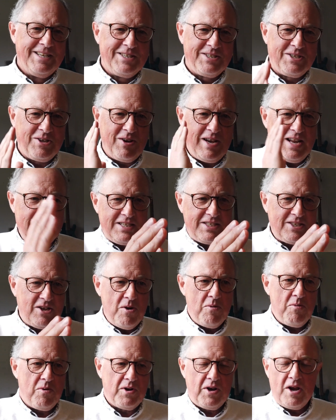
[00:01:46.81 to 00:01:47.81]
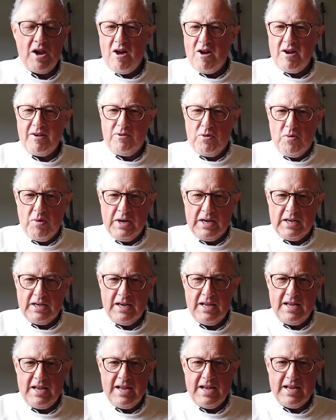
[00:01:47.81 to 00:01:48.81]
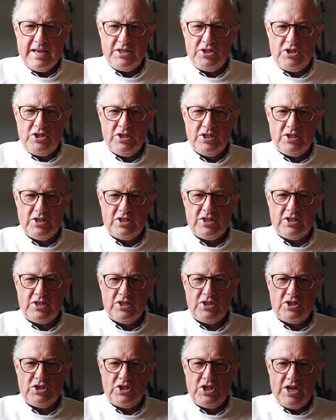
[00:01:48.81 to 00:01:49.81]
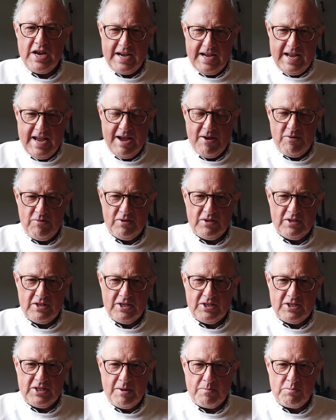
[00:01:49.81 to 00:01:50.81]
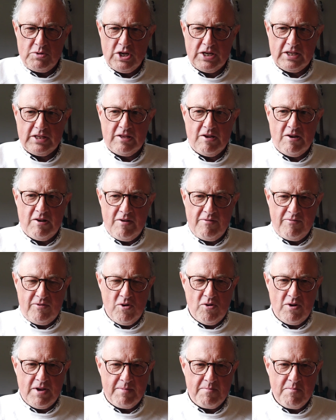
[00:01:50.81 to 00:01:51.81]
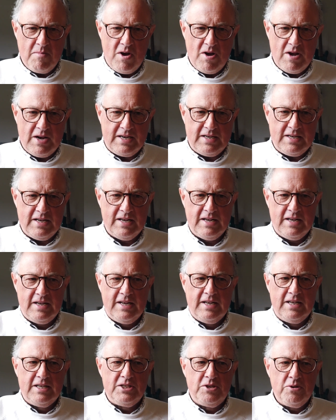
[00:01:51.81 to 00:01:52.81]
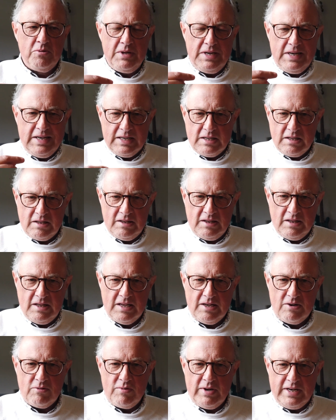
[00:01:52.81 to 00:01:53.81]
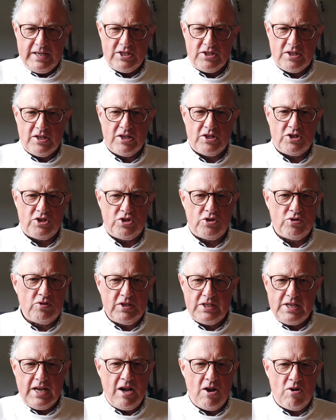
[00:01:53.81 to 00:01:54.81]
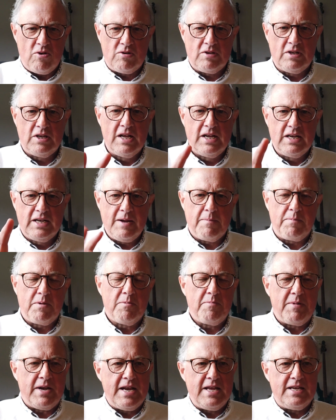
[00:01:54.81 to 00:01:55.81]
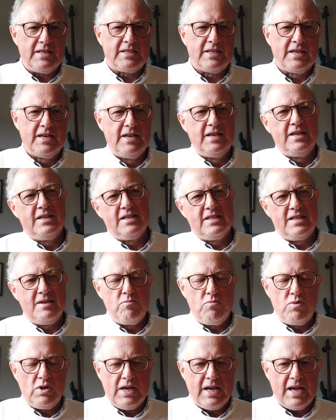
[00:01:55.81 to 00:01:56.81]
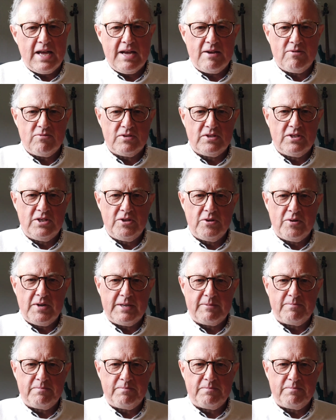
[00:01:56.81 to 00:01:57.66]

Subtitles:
So let's go online quickly and just check out the subject that I've got in mind, do a little research. Shouldn't take long, a couple of minutes, and then we'll get out and do it.